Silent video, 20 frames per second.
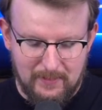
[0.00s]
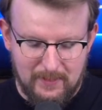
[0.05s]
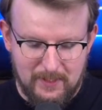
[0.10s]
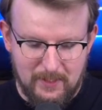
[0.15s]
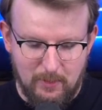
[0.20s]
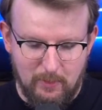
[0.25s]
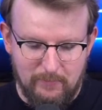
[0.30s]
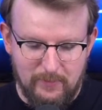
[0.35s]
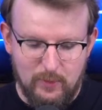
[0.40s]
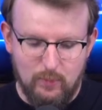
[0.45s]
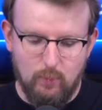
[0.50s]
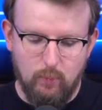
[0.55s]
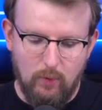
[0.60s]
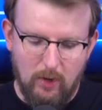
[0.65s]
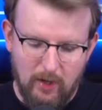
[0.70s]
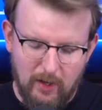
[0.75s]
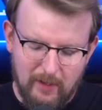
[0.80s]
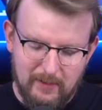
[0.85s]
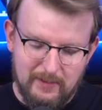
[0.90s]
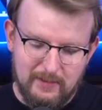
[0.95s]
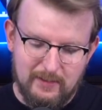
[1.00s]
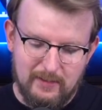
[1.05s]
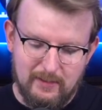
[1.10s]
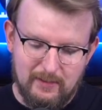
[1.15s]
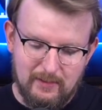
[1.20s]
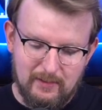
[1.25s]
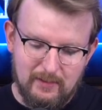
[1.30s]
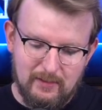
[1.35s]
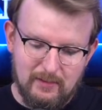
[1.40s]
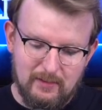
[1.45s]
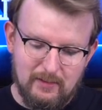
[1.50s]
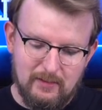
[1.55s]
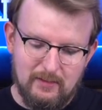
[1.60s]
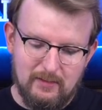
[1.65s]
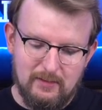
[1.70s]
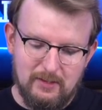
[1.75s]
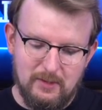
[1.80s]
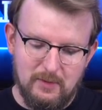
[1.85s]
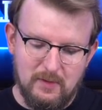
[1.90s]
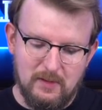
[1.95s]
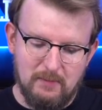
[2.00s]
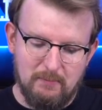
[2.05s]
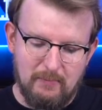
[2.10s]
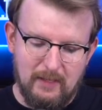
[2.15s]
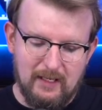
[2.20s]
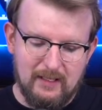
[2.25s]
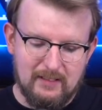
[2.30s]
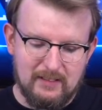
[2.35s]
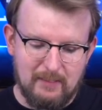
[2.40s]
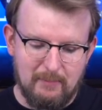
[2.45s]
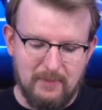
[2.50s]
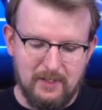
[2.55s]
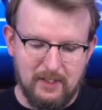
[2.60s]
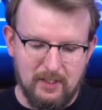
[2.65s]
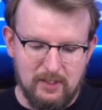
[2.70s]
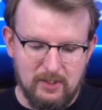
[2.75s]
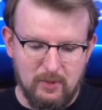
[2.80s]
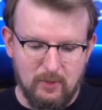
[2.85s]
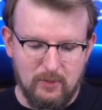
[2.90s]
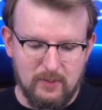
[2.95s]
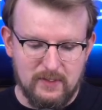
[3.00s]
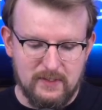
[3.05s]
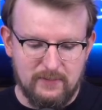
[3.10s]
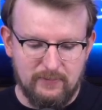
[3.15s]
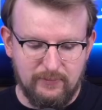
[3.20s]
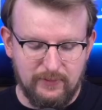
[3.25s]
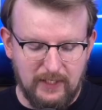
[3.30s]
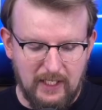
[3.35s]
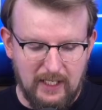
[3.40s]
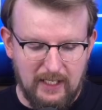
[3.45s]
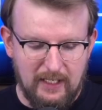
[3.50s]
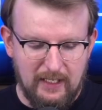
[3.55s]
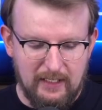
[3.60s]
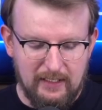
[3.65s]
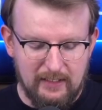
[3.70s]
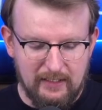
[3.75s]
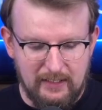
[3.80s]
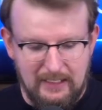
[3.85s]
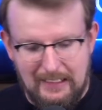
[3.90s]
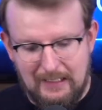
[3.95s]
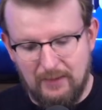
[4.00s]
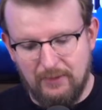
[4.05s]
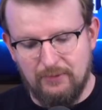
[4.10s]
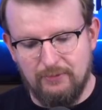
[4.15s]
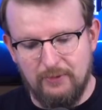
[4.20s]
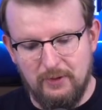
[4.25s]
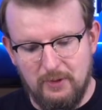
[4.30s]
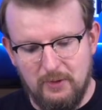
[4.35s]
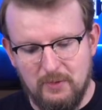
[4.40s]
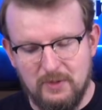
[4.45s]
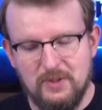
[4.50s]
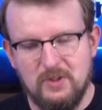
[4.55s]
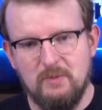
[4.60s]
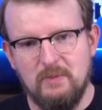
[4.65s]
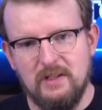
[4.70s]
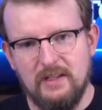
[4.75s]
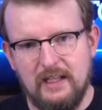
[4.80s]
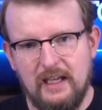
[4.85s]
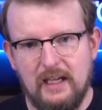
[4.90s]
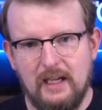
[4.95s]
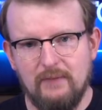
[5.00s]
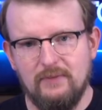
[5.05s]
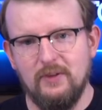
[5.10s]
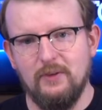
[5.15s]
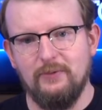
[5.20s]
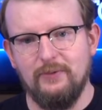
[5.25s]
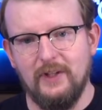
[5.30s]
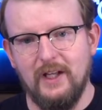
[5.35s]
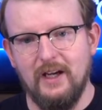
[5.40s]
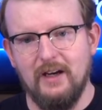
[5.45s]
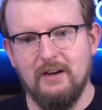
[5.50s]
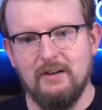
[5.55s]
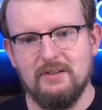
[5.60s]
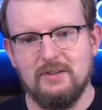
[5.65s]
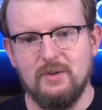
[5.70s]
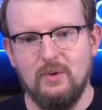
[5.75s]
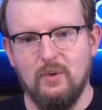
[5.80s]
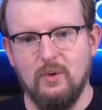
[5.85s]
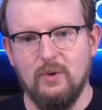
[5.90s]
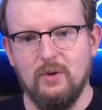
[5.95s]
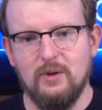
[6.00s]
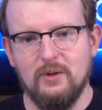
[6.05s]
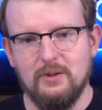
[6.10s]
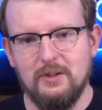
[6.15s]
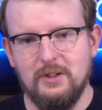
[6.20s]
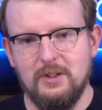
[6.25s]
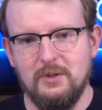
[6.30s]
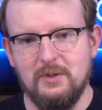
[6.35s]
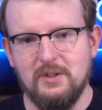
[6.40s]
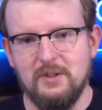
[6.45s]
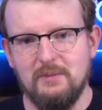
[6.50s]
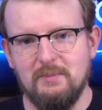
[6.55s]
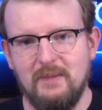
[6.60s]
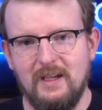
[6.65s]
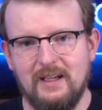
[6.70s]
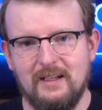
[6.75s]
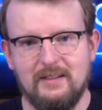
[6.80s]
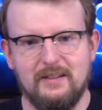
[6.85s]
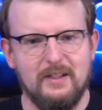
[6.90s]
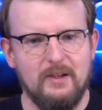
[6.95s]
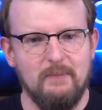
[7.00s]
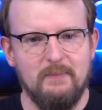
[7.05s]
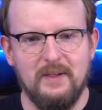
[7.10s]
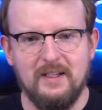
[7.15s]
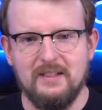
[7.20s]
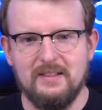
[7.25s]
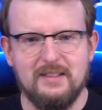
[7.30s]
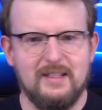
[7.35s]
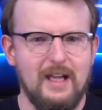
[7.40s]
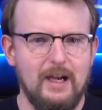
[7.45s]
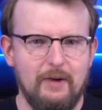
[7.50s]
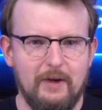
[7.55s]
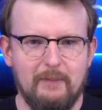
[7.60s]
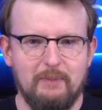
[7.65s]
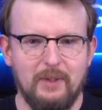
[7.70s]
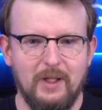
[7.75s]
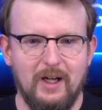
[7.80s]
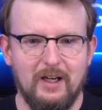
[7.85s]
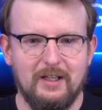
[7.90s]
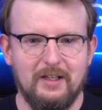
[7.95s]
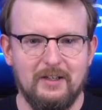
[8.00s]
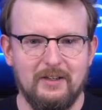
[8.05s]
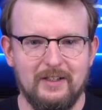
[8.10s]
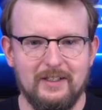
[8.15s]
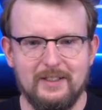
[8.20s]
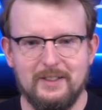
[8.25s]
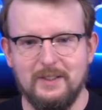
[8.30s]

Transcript: So if you want, you can make something of yours fly and get through, assuming they have no flyers, or you can make their big scary blocker